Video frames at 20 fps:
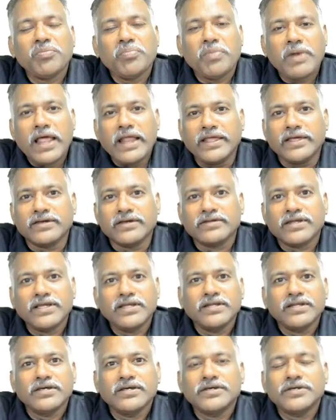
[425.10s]
planning,
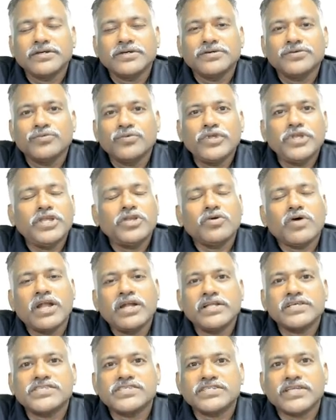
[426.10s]
right, we need to
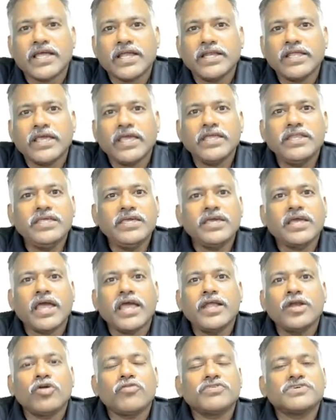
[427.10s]
understand any
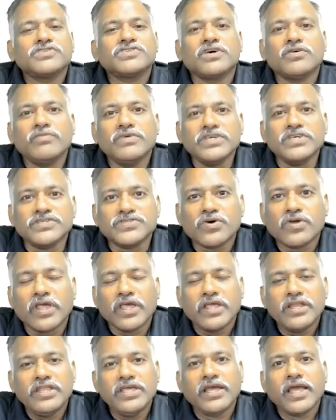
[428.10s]
kind of a service or
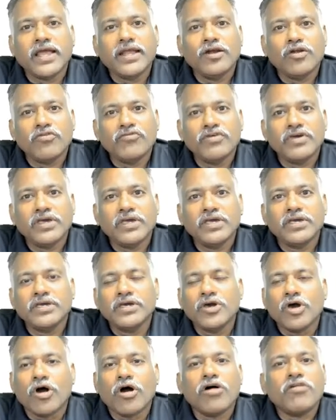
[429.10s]
any kind of a
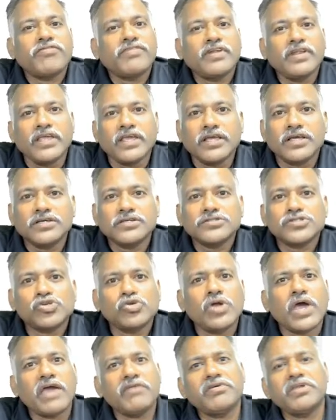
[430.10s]
offering
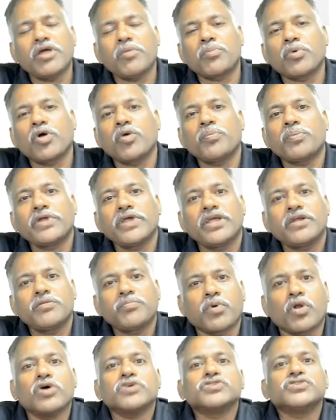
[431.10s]
should have an appropriate
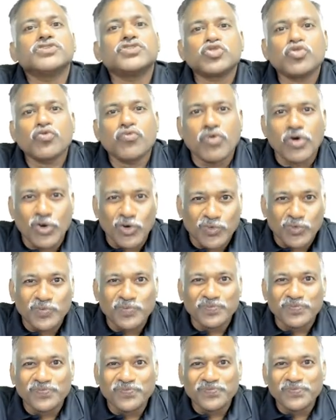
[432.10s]
process to follow,
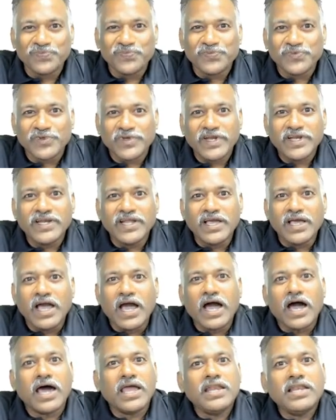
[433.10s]
right?
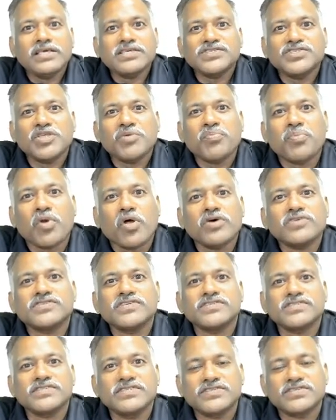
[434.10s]
Unless the
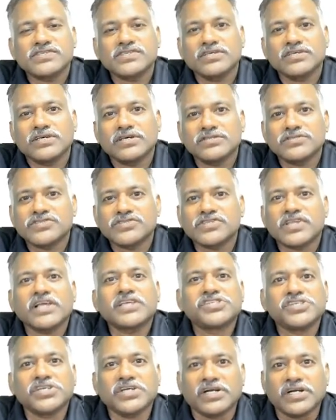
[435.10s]
process is
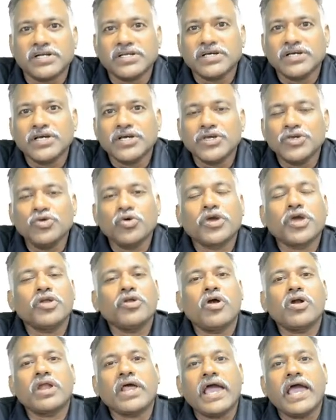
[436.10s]
structured, you
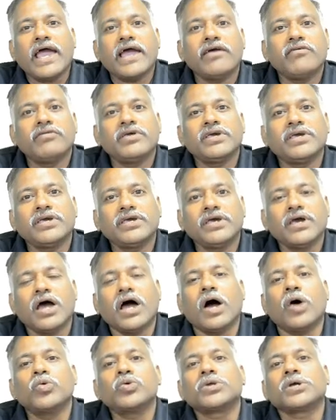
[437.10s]
cannot have an
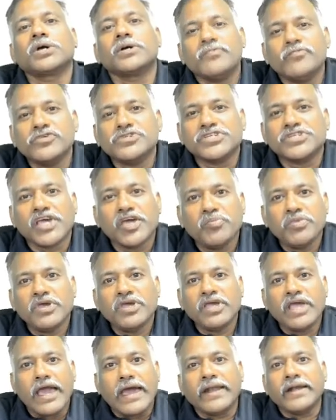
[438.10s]
outcome which can be
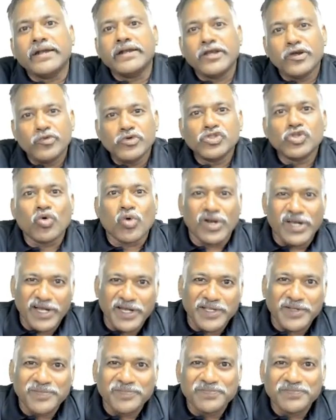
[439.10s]
guaranteed with quality.